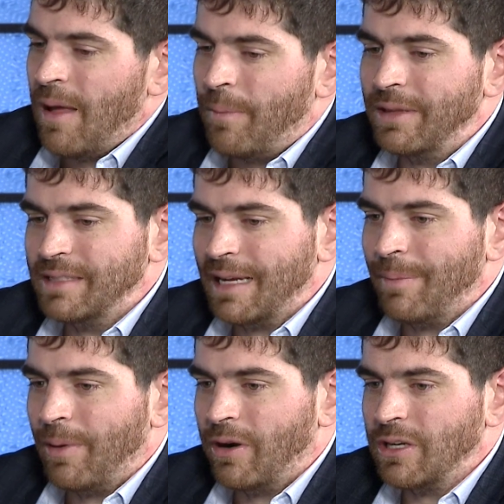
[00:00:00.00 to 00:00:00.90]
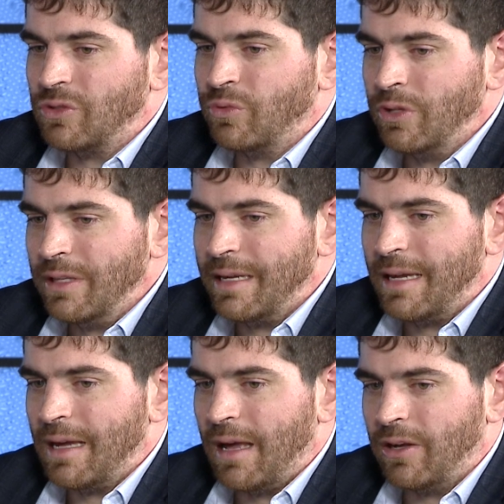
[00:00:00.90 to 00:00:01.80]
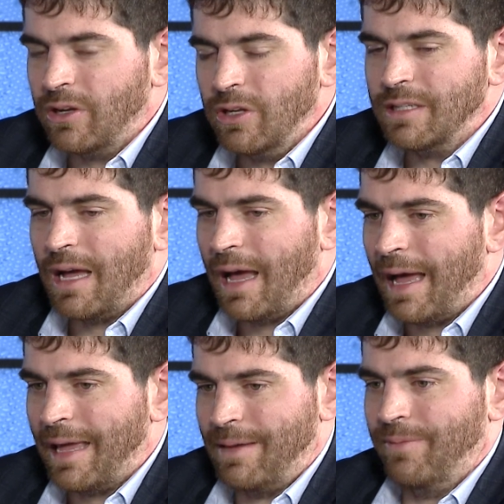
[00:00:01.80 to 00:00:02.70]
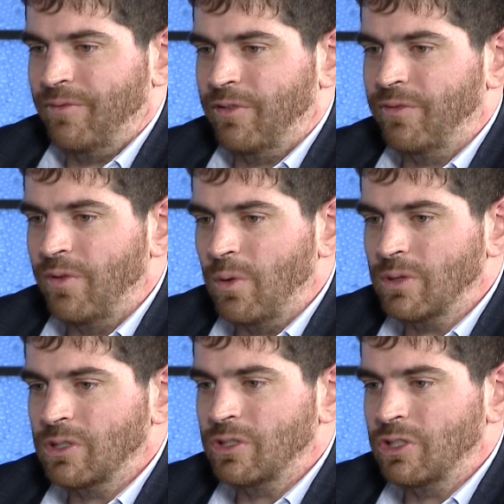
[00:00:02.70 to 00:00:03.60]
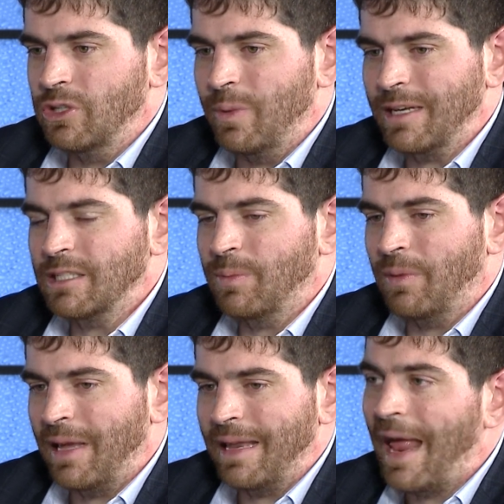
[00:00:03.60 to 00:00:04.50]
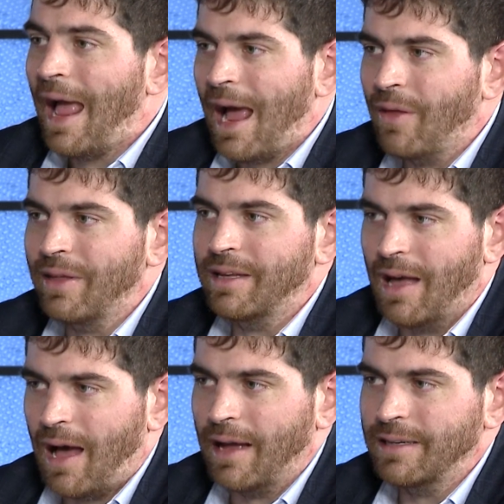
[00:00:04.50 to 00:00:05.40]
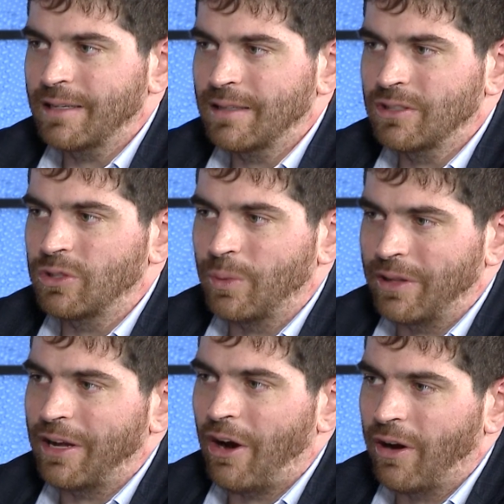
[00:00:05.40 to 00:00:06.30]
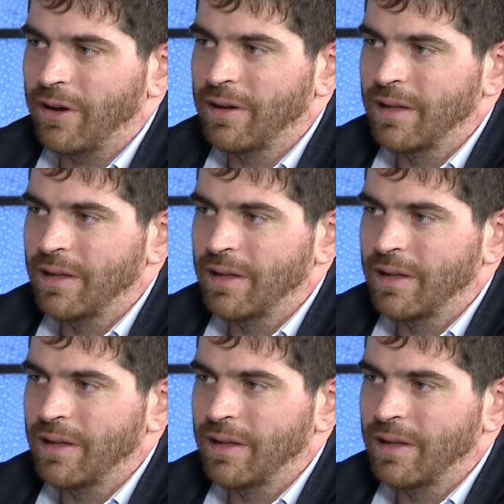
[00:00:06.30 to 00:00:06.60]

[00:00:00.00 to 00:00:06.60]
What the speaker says: But the second part is really a good time for folks to explain how they got to where they are,